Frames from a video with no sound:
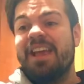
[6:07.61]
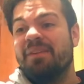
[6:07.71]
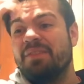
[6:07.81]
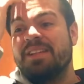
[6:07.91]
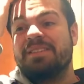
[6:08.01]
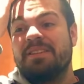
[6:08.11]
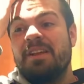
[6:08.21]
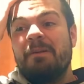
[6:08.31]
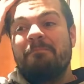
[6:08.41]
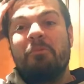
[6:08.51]
And if that's
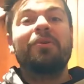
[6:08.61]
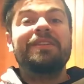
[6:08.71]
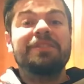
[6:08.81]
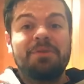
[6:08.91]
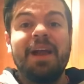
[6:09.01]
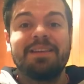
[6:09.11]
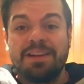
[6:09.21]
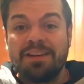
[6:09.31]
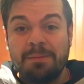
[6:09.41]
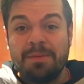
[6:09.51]
more
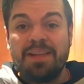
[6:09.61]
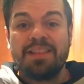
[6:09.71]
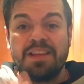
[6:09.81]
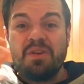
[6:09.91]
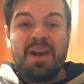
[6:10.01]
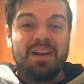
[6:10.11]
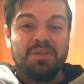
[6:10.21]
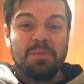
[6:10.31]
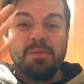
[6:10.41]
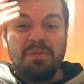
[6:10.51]
distracting to me than your
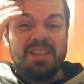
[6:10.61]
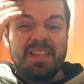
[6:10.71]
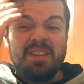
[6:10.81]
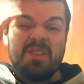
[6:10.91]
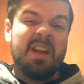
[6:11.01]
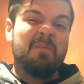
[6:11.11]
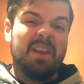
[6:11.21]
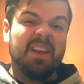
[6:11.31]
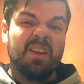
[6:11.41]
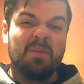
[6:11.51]
actual movie, then you're not
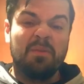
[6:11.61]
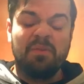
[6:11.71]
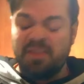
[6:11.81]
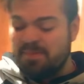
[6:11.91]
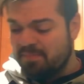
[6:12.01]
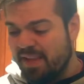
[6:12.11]
making a good movie.